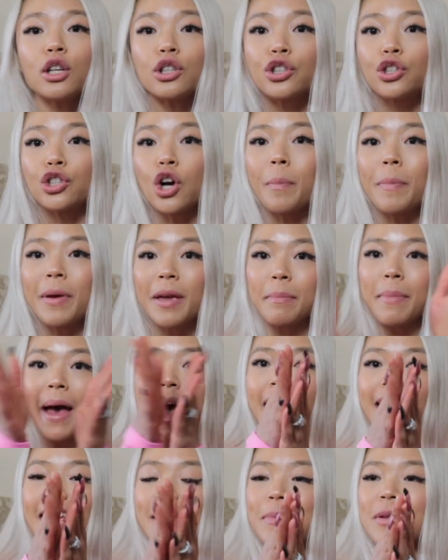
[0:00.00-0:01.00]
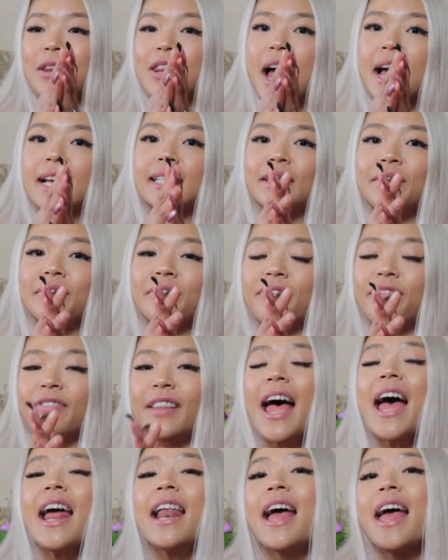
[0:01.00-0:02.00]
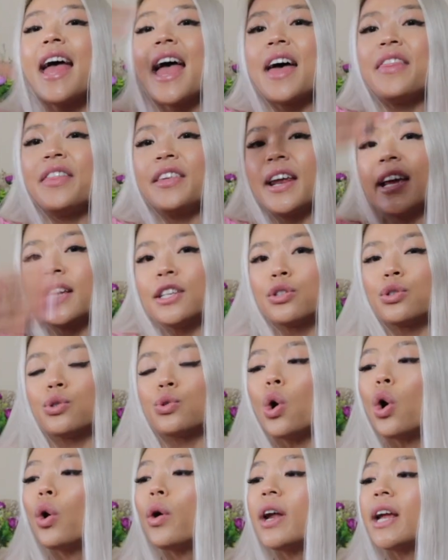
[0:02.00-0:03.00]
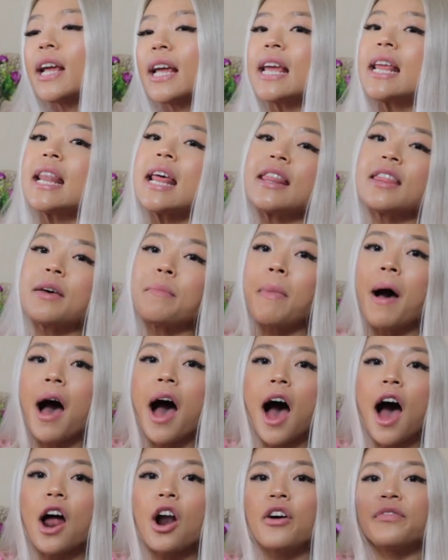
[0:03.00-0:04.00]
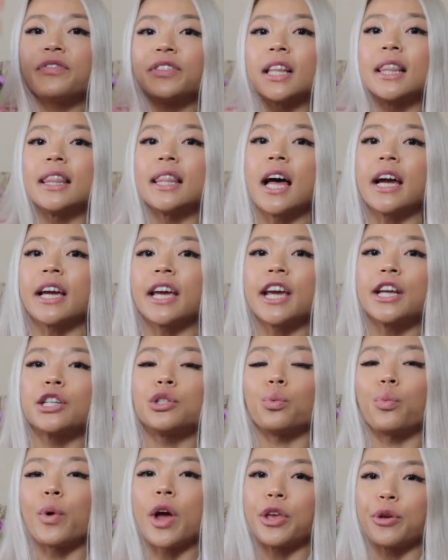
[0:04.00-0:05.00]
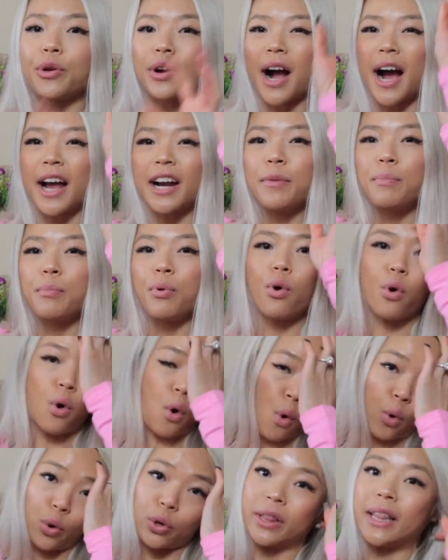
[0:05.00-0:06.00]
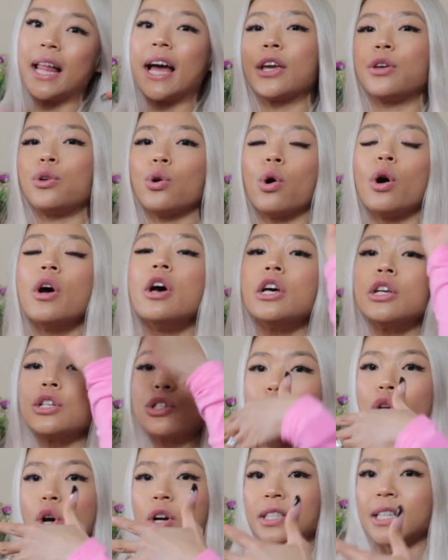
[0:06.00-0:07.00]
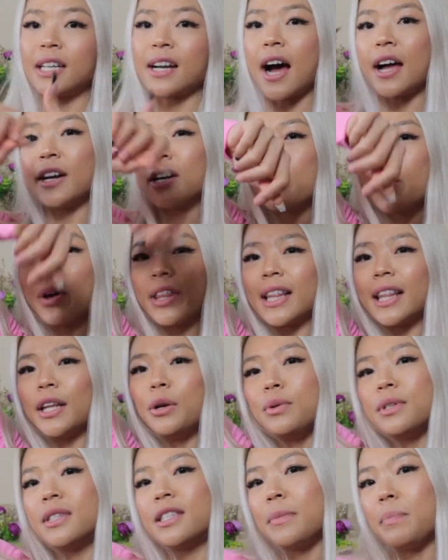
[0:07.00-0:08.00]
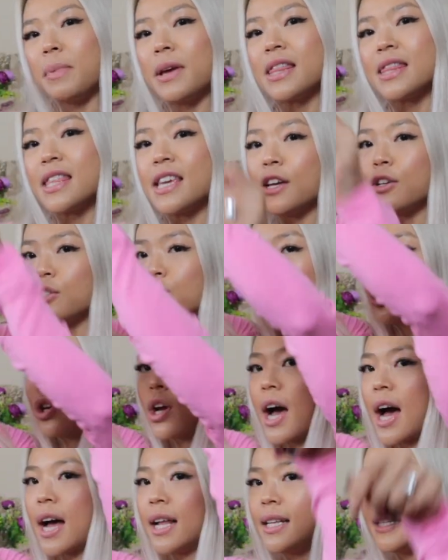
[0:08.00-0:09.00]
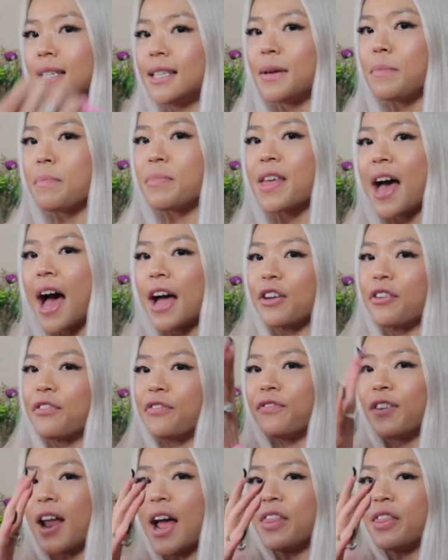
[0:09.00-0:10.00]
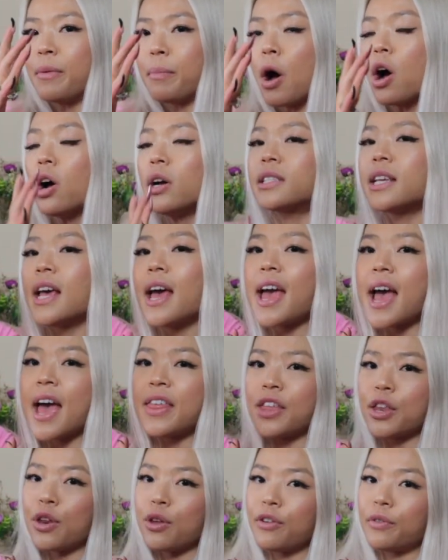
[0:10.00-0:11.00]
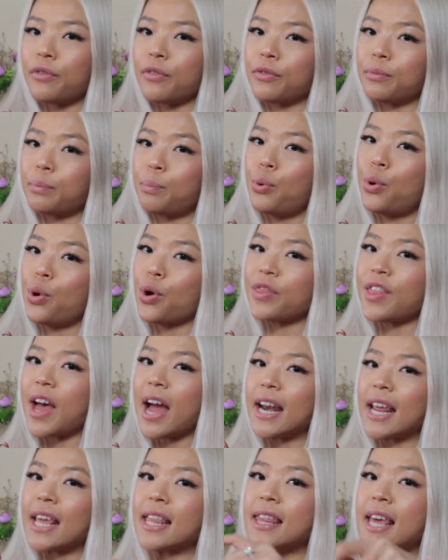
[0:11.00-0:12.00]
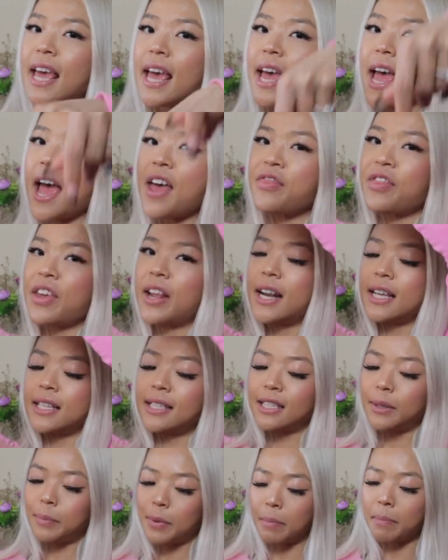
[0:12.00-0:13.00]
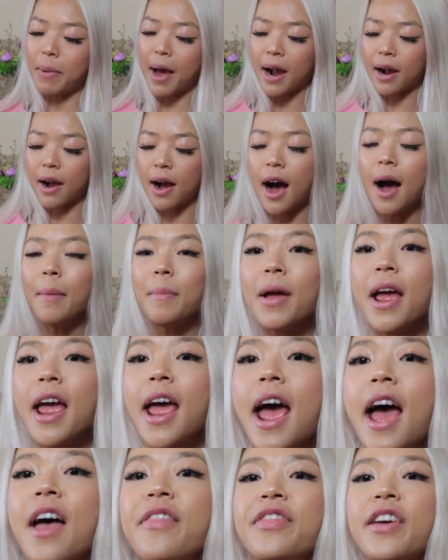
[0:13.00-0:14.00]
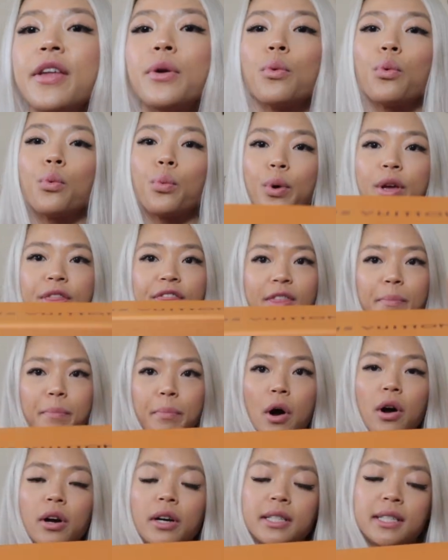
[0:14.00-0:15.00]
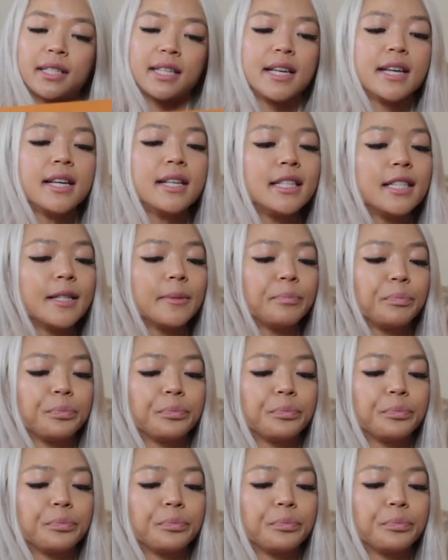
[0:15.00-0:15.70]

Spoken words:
shopping bag, keep it nice and flat, and then I store it in the part of the luggage where you kind of put all like your socks and underwear, that little zippy thing. So you unzip that, you flatten the box, and then you put that in there and then zip it back up. And then with the boxes,